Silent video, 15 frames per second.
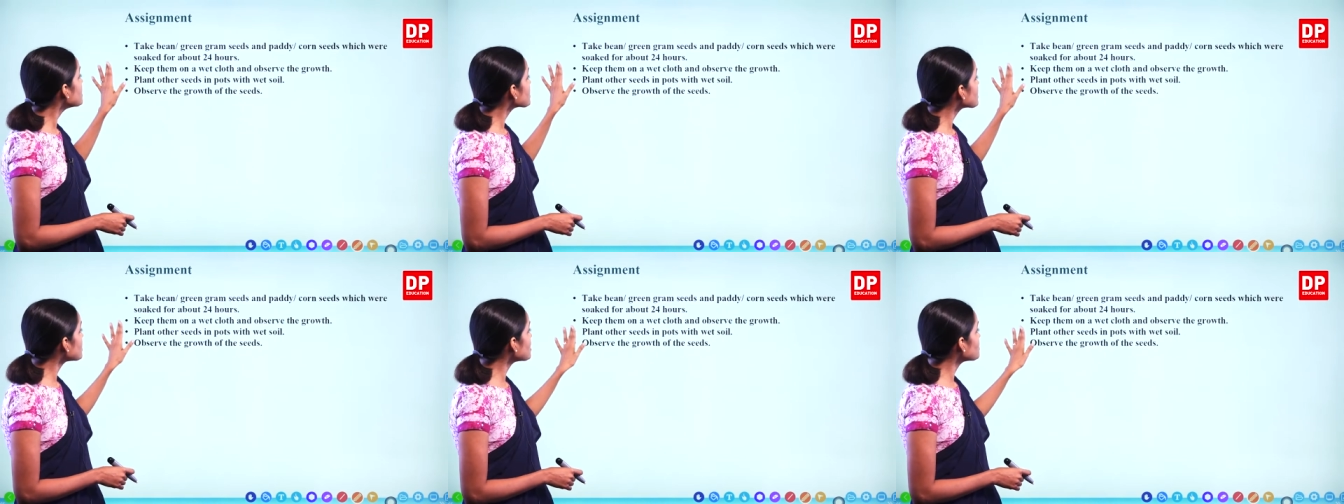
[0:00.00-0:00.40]

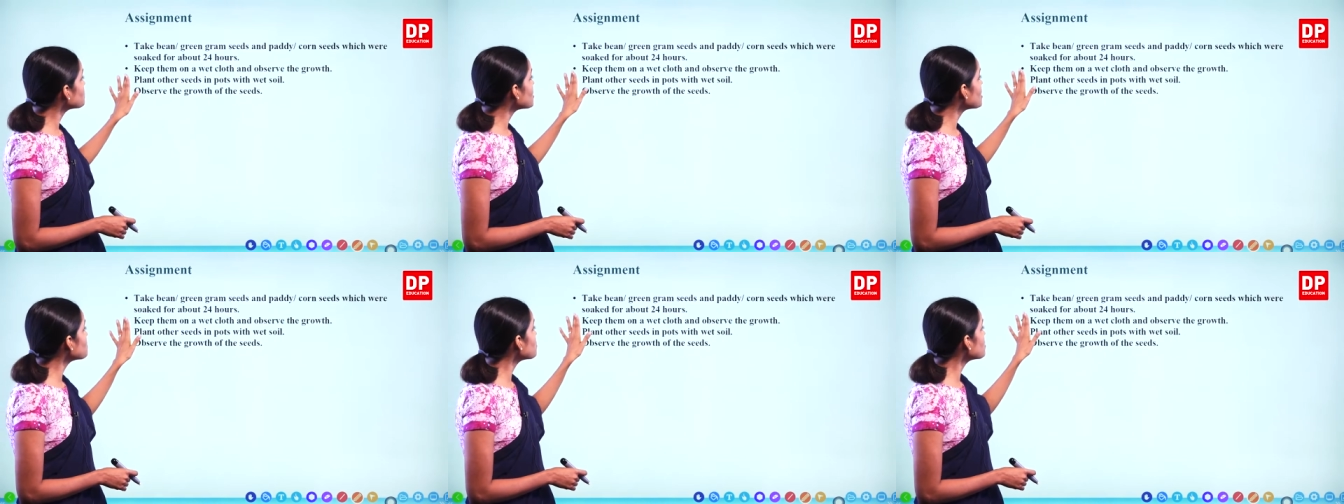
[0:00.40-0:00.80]
Keep
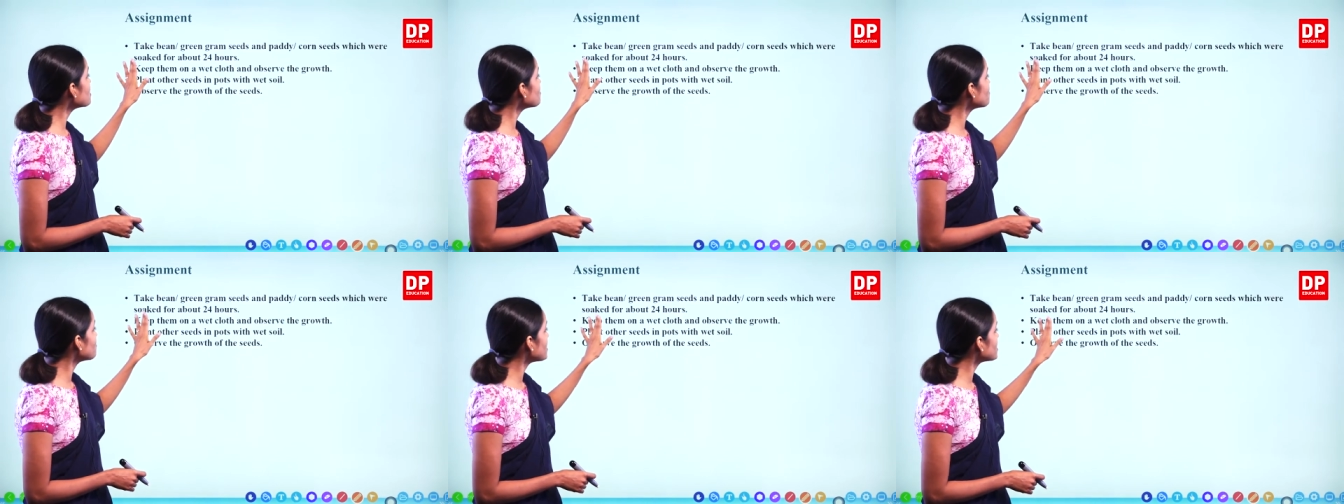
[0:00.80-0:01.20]
them on
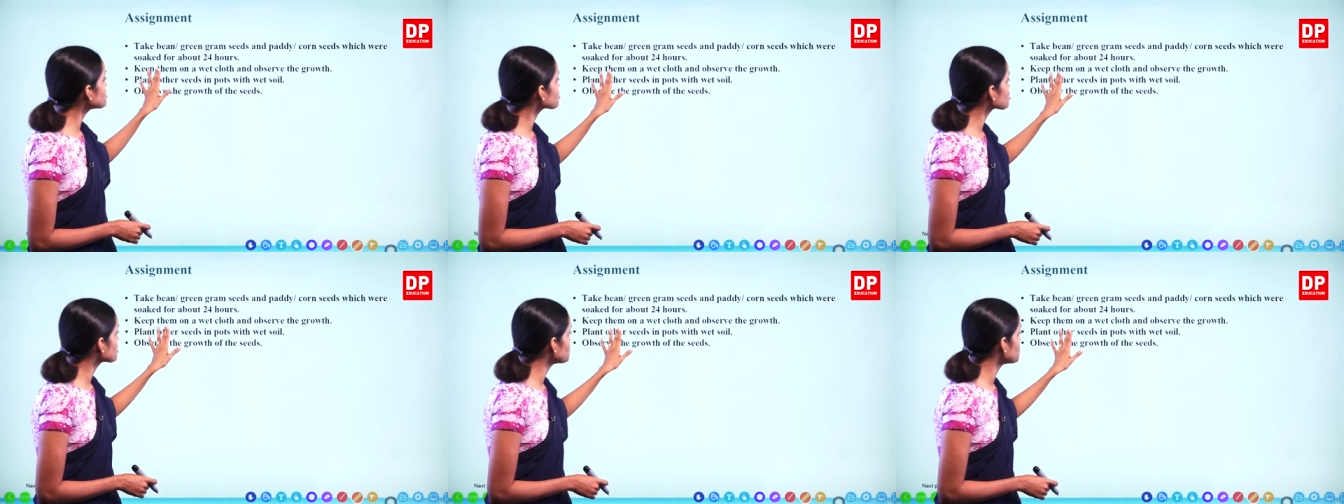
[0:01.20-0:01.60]
a
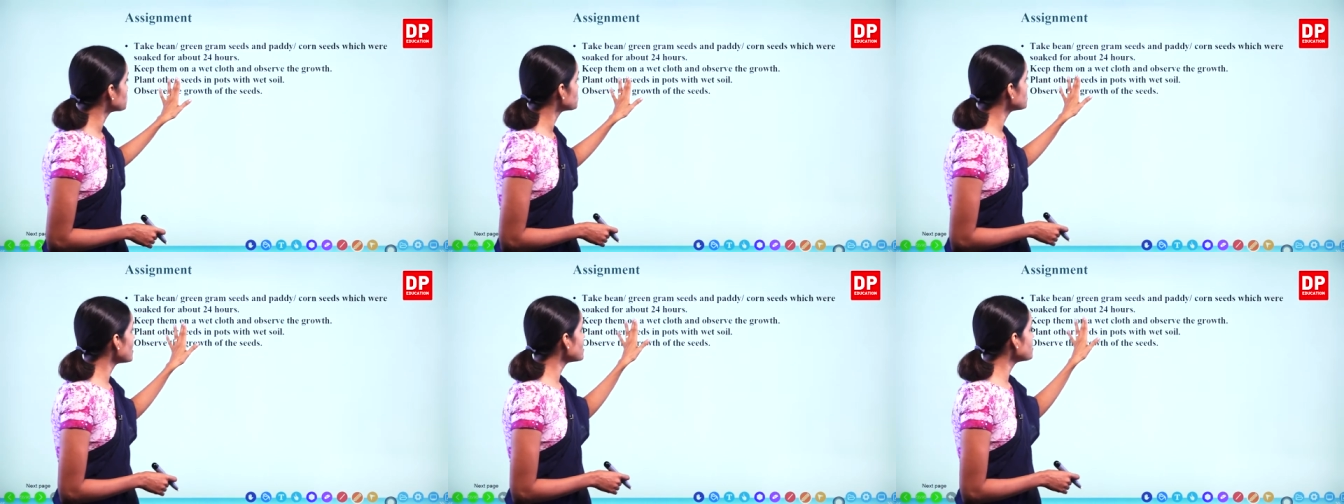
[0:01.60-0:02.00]
wet
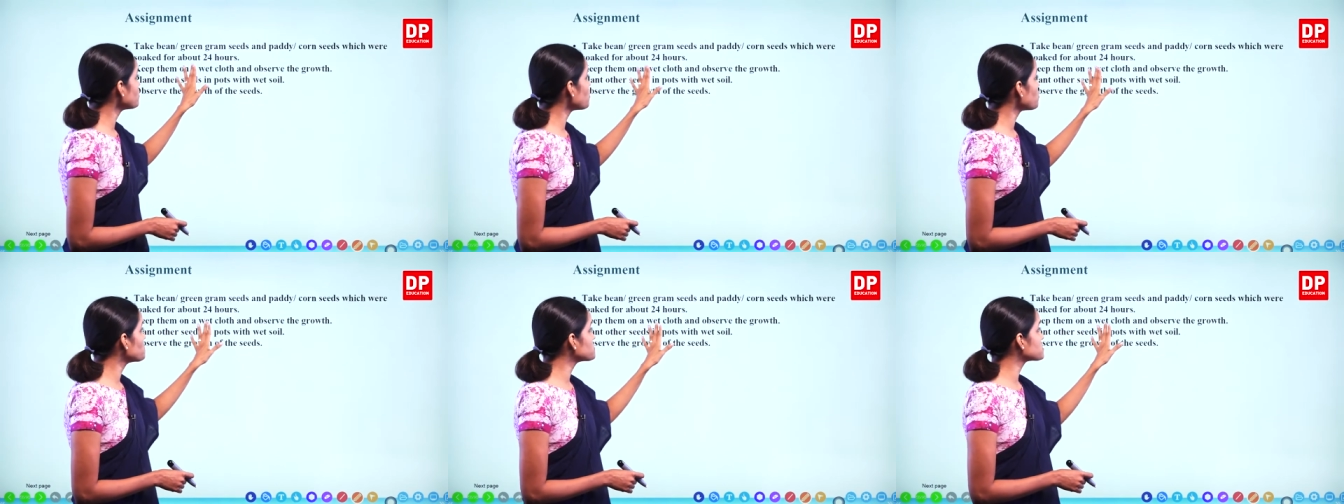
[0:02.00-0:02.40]
cloth and
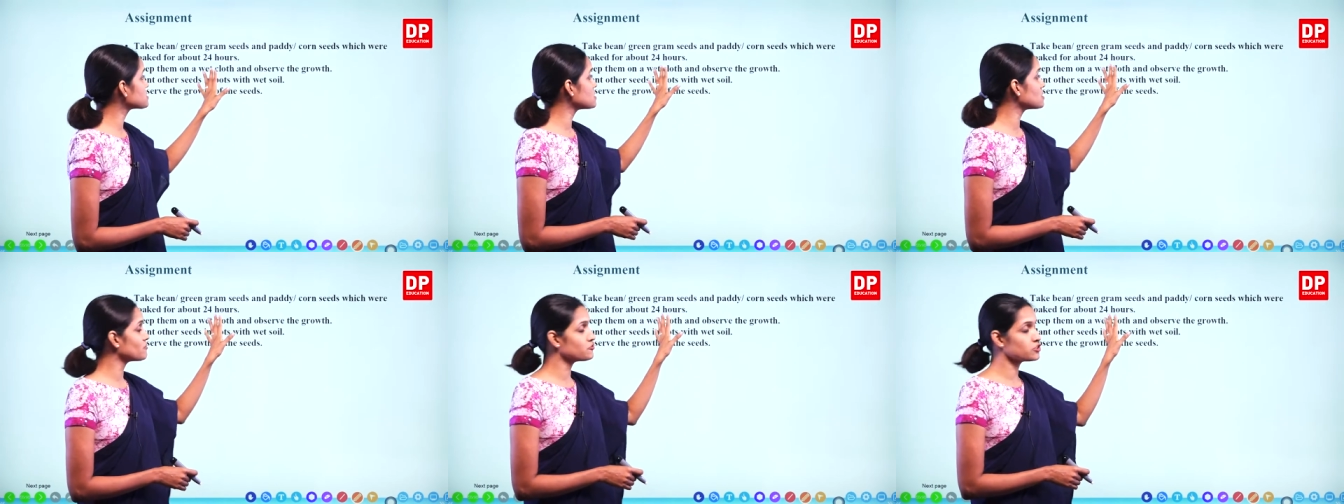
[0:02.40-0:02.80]

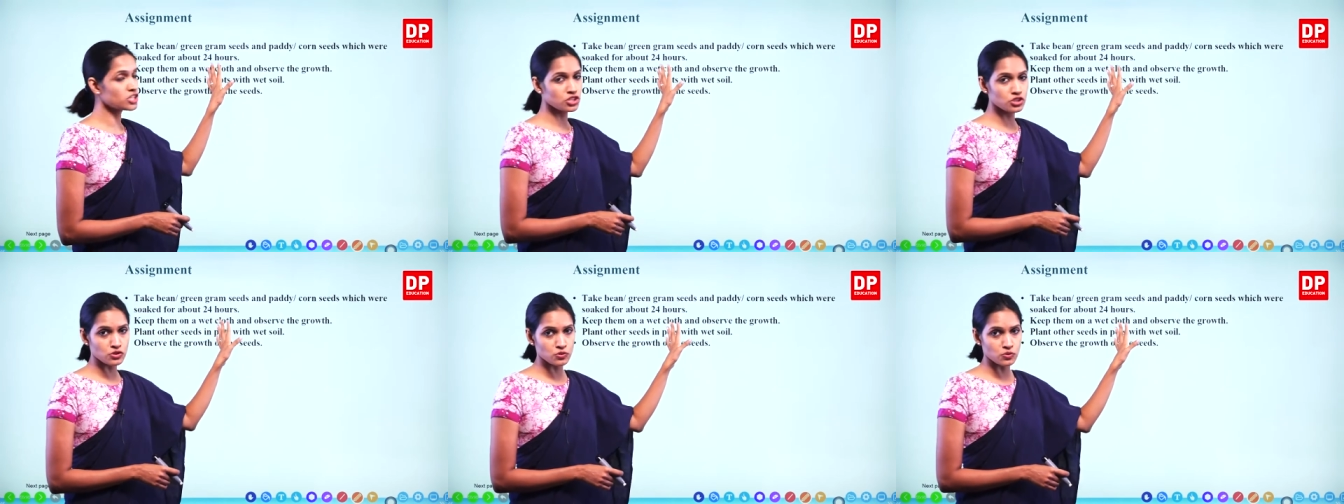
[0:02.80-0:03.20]
observe the
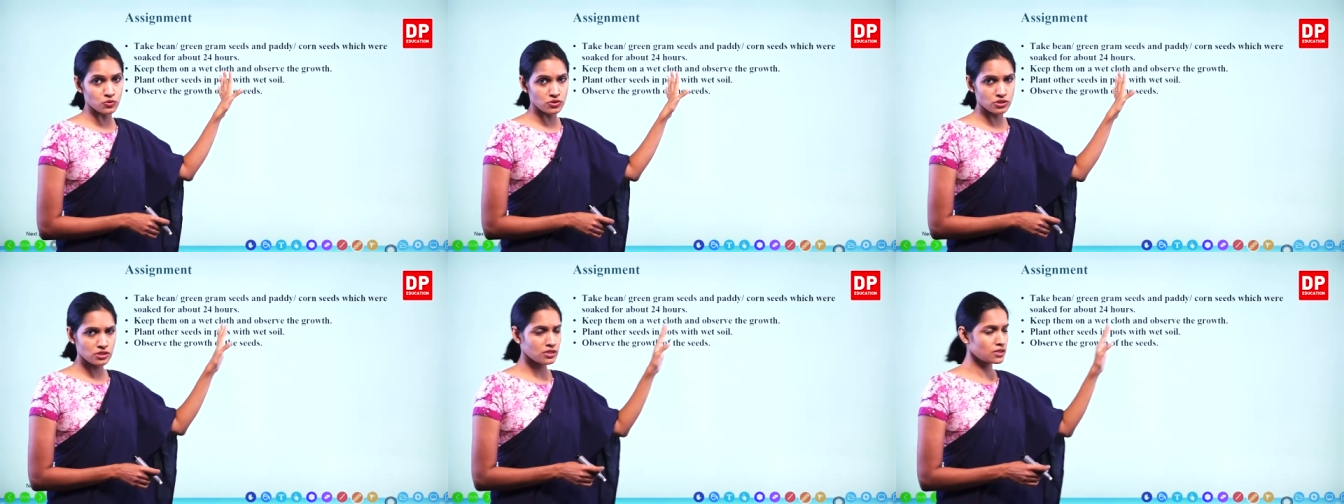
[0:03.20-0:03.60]
growth.